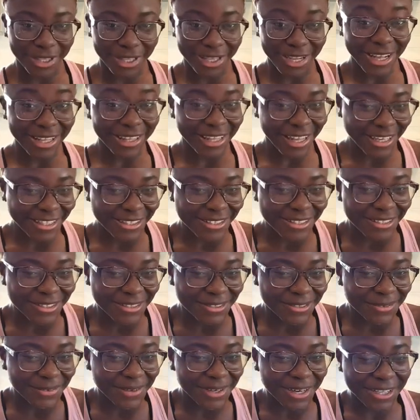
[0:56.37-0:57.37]
thing I like to
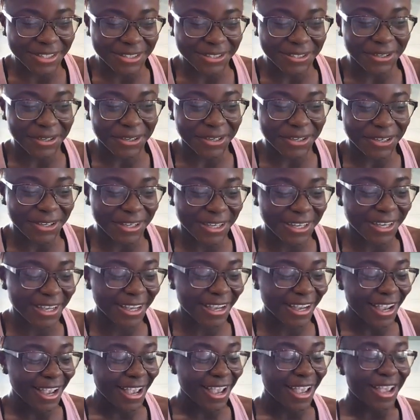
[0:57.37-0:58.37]
do when I start
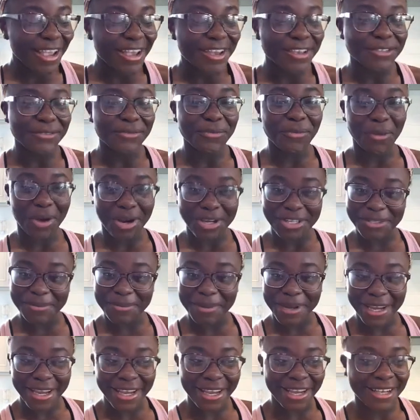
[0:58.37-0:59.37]
cooking is wash
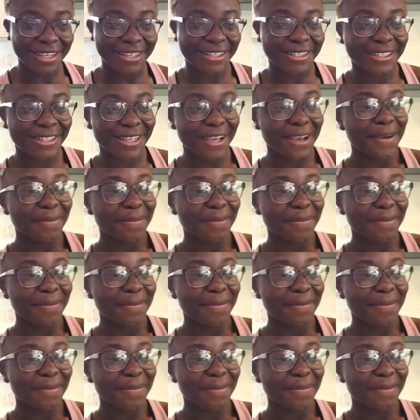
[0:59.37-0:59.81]
my hands